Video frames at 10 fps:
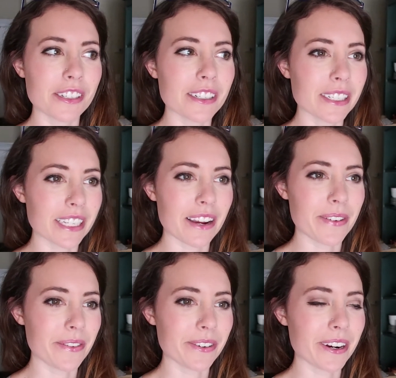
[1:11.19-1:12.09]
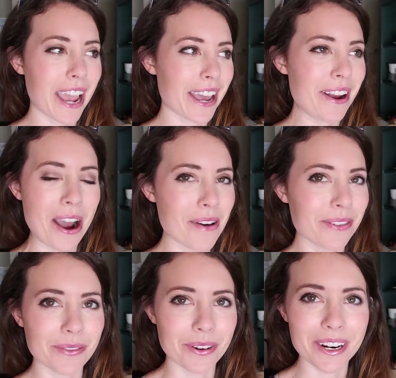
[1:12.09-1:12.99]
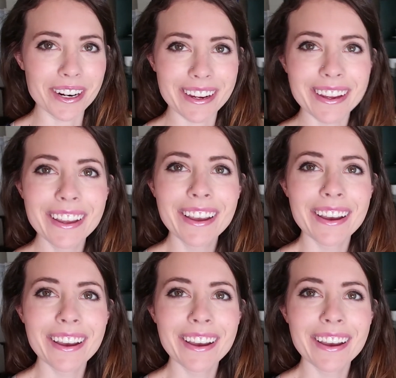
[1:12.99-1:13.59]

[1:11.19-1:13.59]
years I've ever had off of work